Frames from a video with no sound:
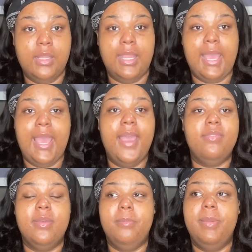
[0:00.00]
Like I have
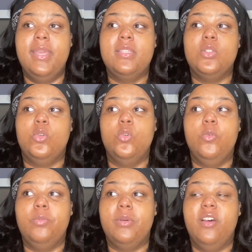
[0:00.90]
the best
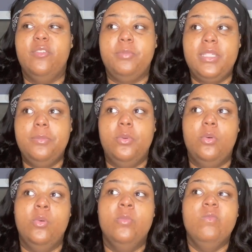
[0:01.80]
group of
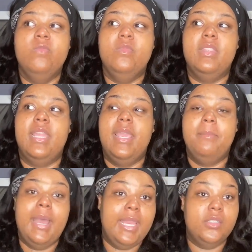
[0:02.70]
people in
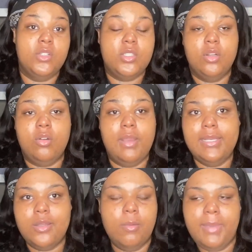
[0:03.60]
my inner circle. It
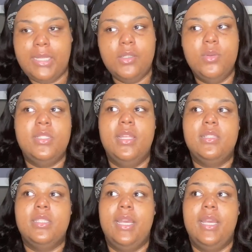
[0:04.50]
don't make no sense.